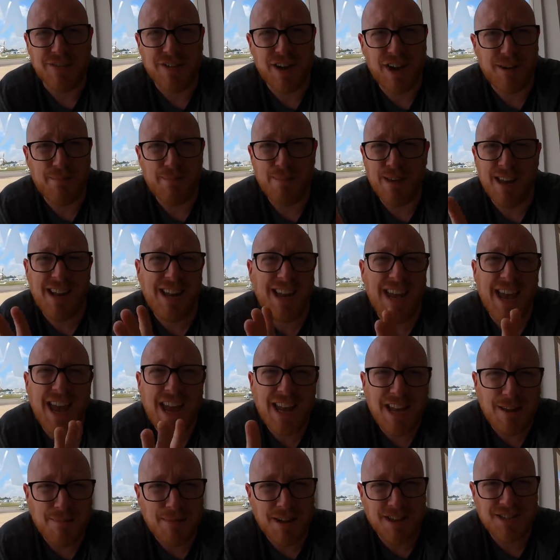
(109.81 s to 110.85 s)
They've had barely
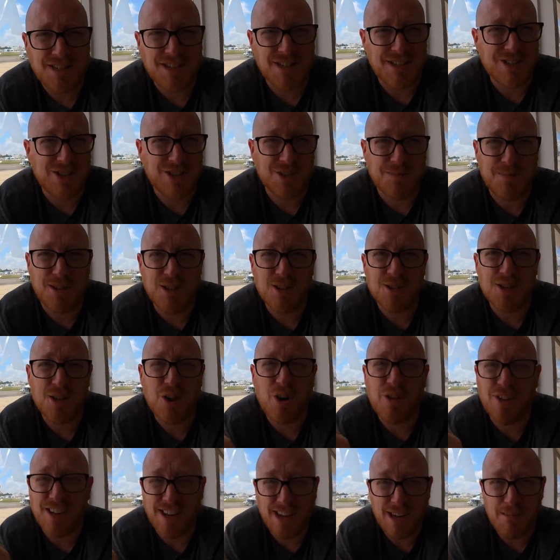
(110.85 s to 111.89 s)
any passengers because
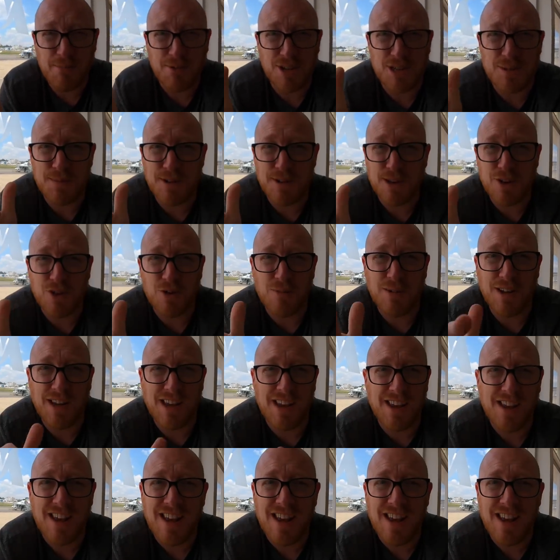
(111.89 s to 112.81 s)
hardly anybody's been coming here.